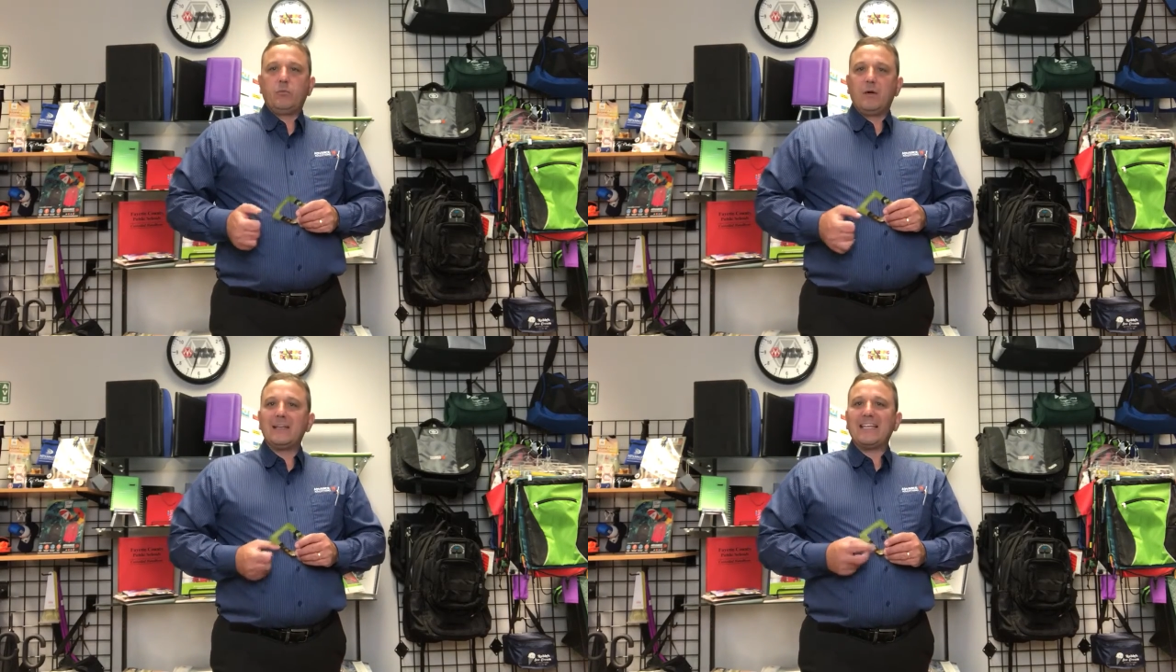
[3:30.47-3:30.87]

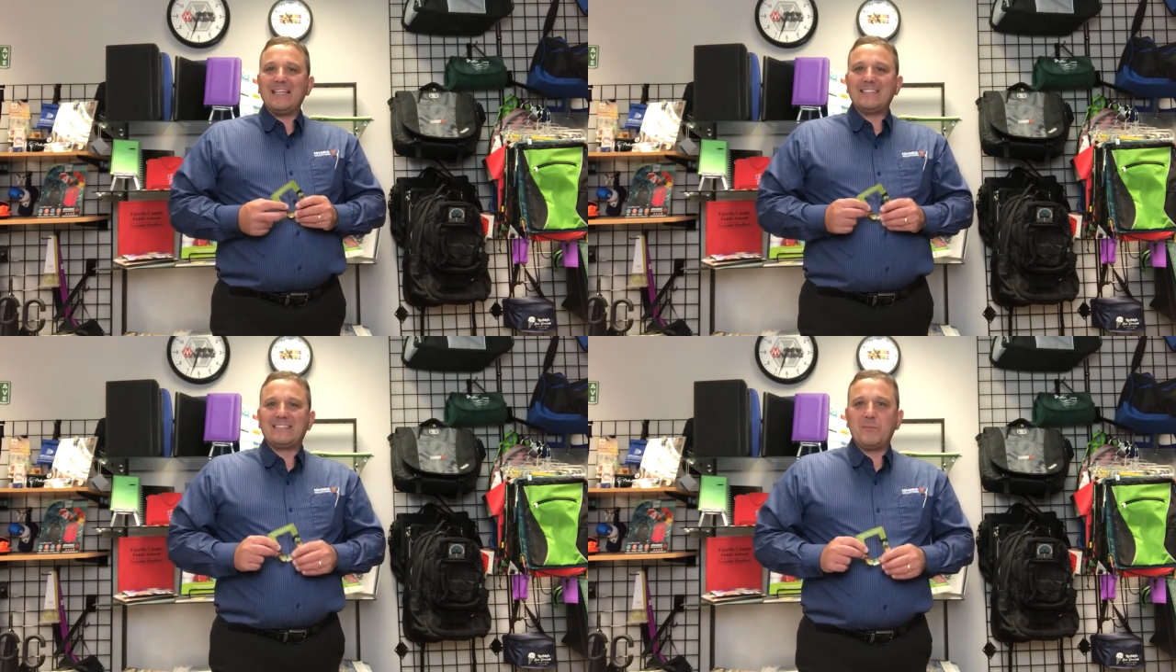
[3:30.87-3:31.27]

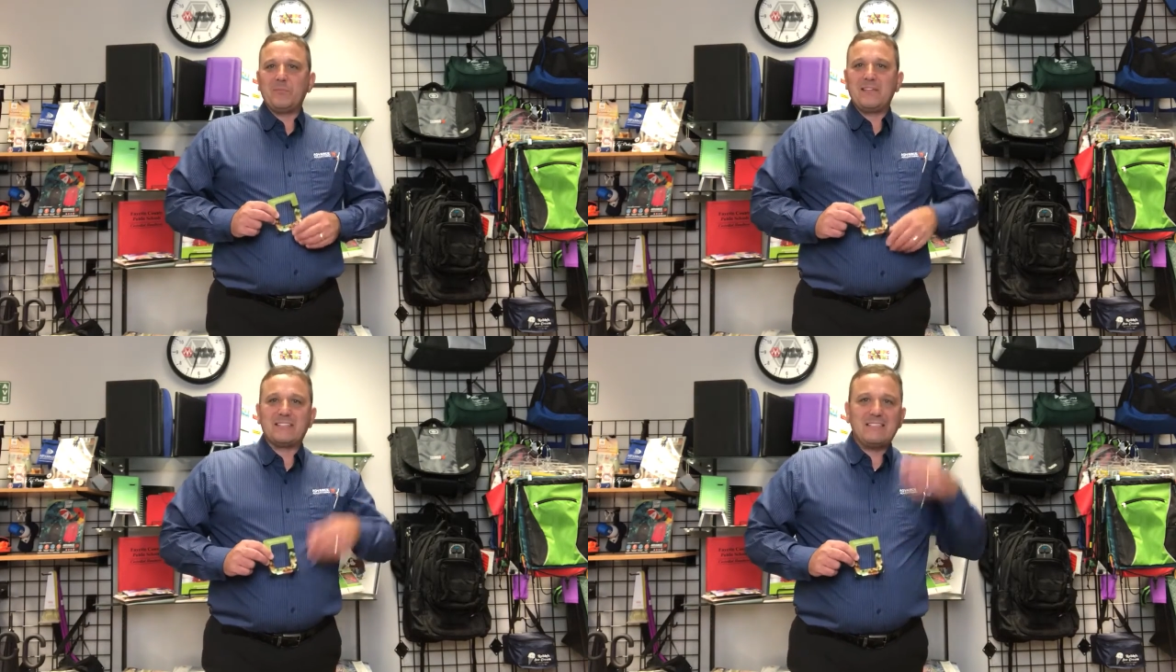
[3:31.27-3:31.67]
really is
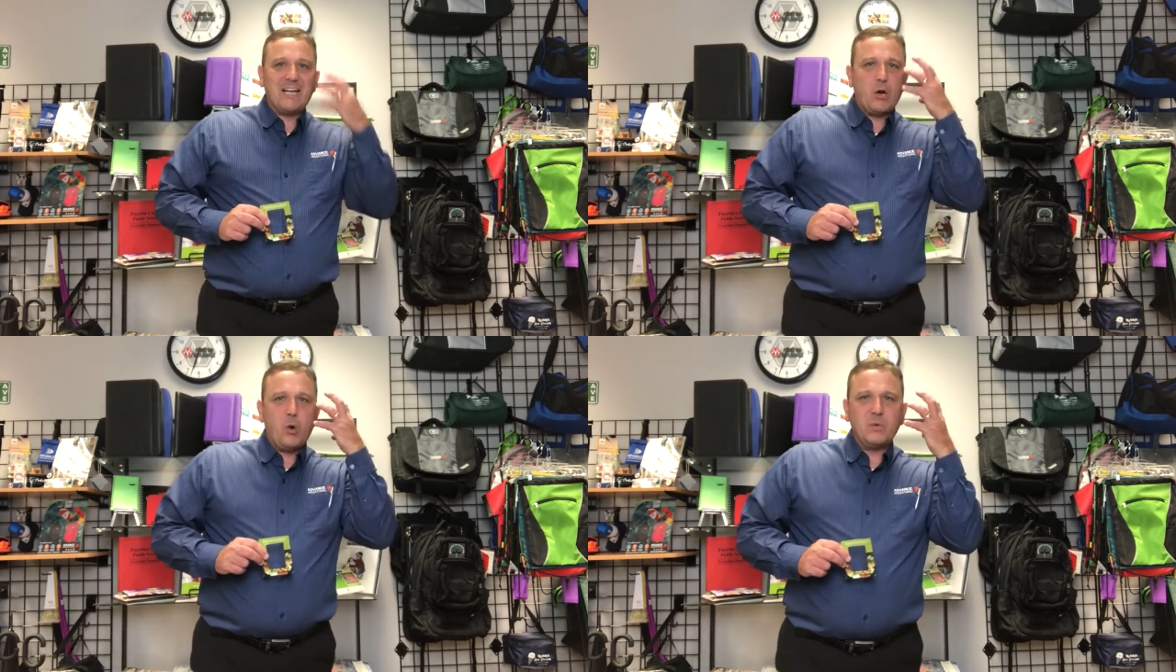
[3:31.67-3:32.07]
something that's
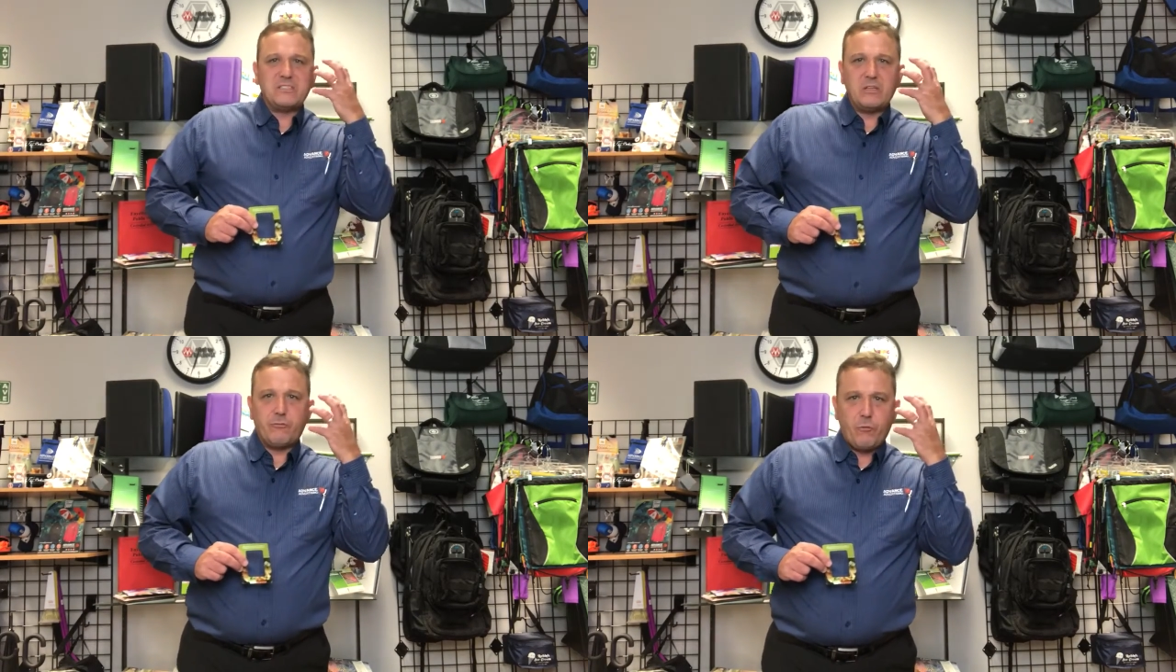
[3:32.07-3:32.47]
not
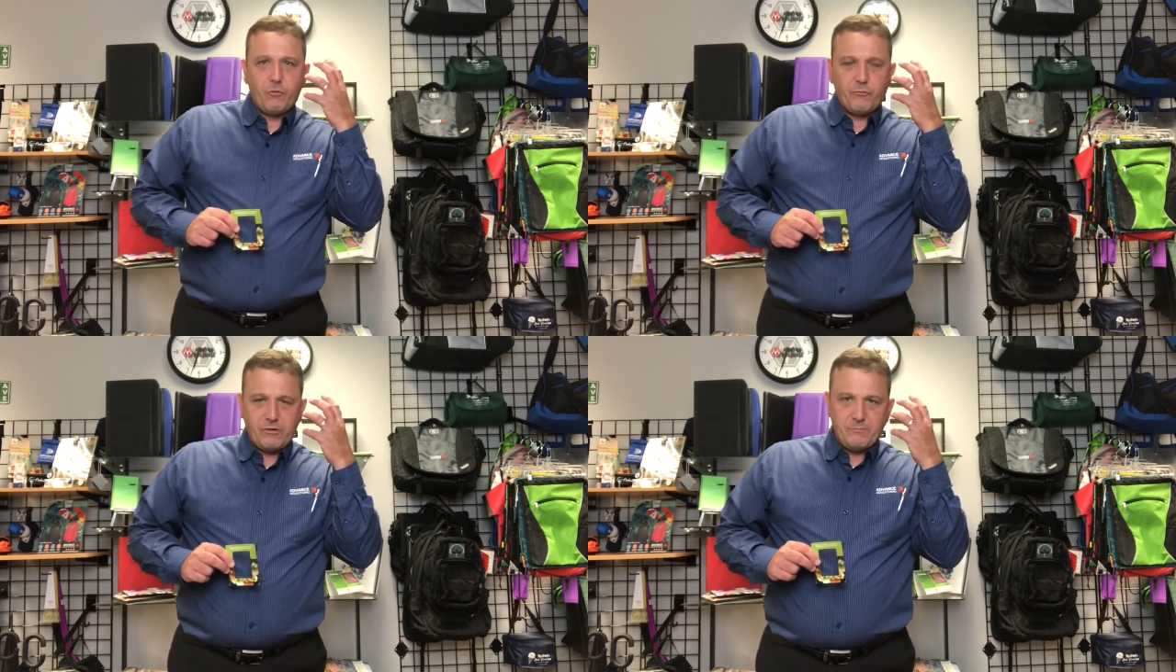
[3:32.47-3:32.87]
always at the
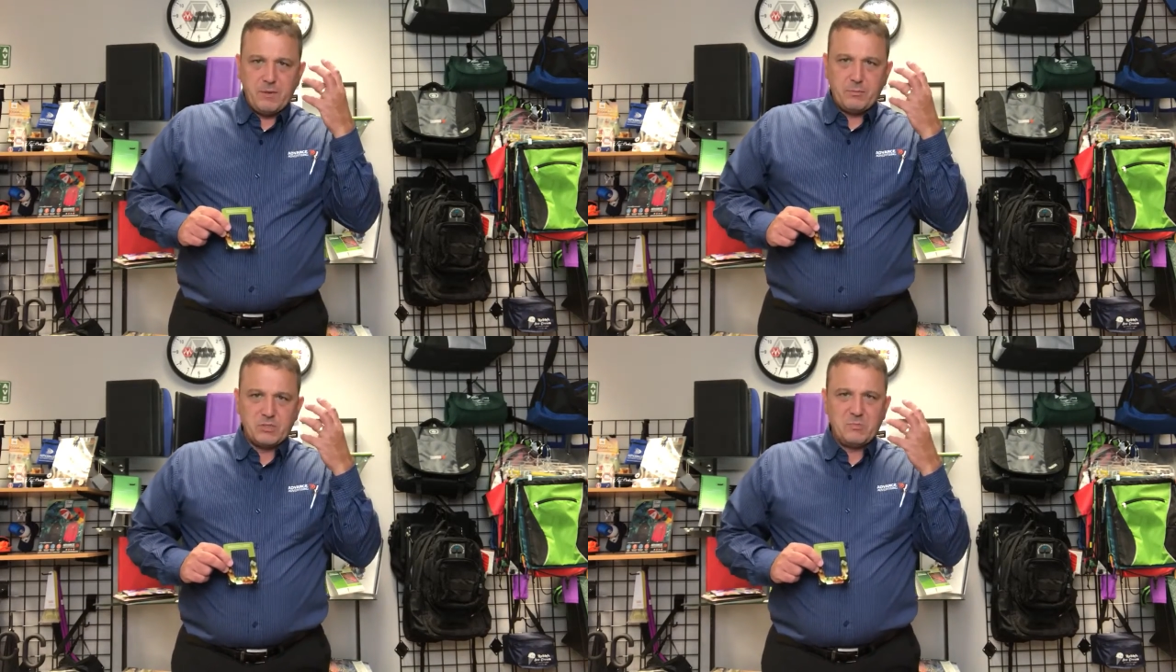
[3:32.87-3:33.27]
forefront of
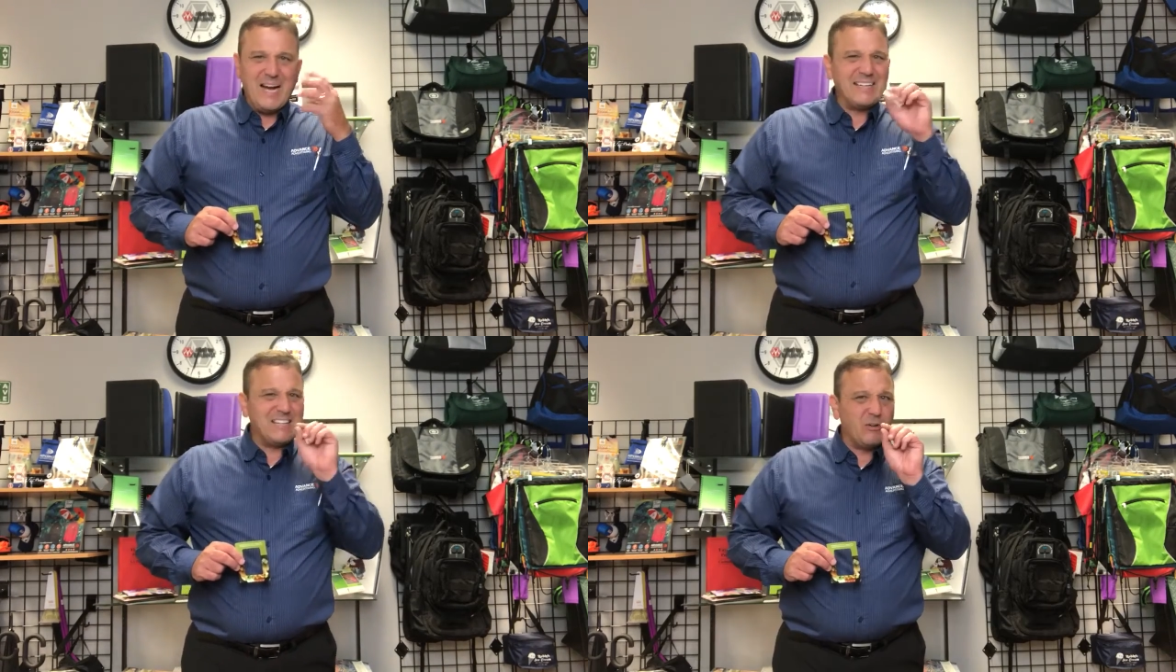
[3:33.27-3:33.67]
people's
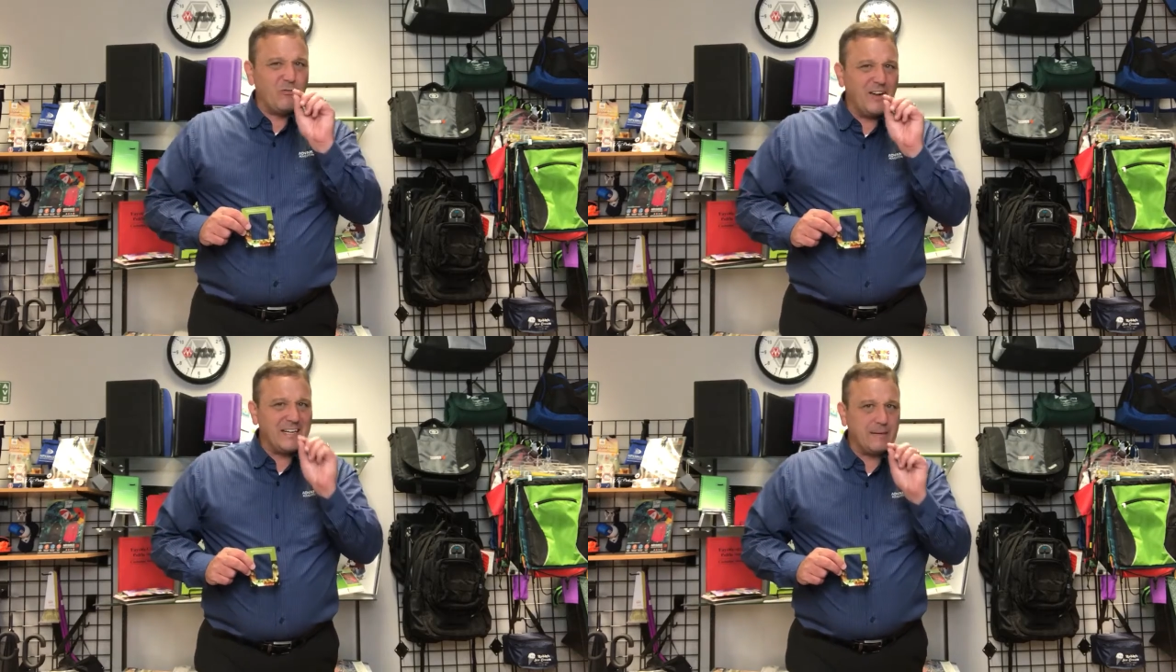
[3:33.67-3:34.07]
mind, they
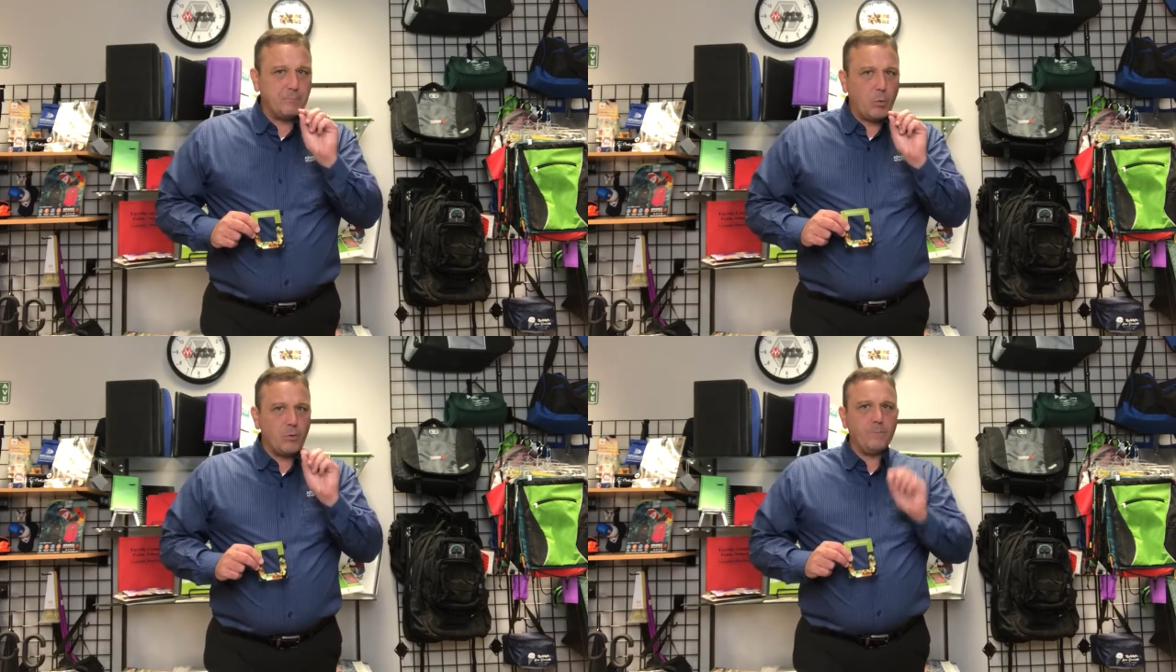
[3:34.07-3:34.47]
don't find it
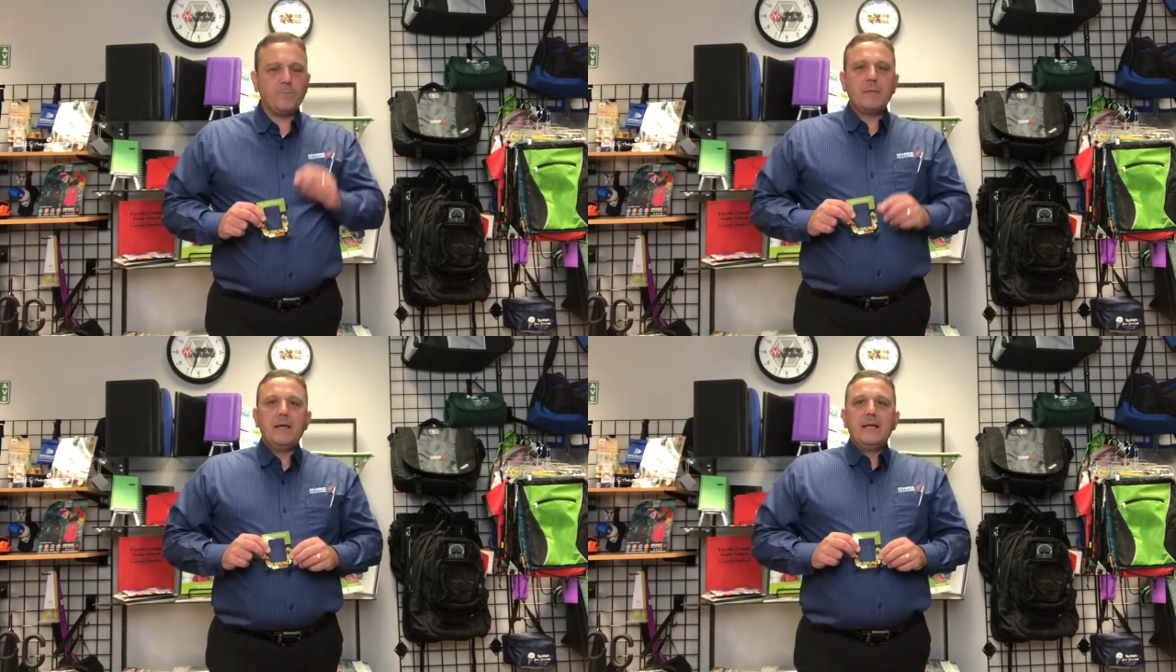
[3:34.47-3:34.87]
important,